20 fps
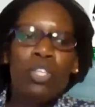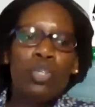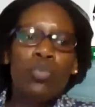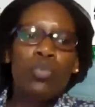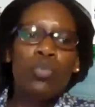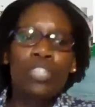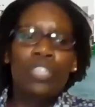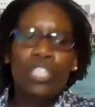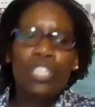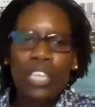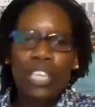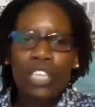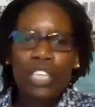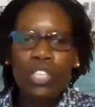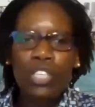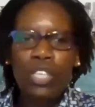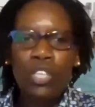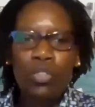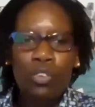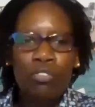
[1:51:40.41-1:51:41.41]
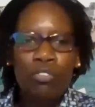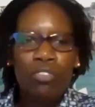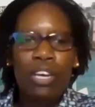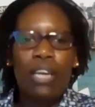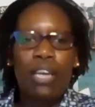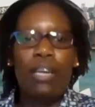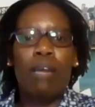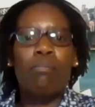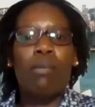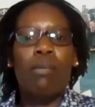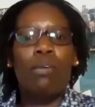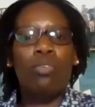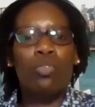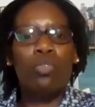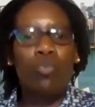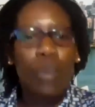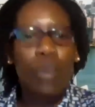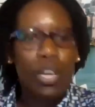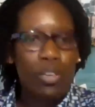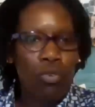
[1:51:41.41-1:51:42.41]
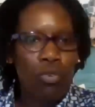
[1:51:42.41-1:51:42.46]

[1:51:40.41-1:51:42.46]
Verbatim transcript: to the research that you have done about where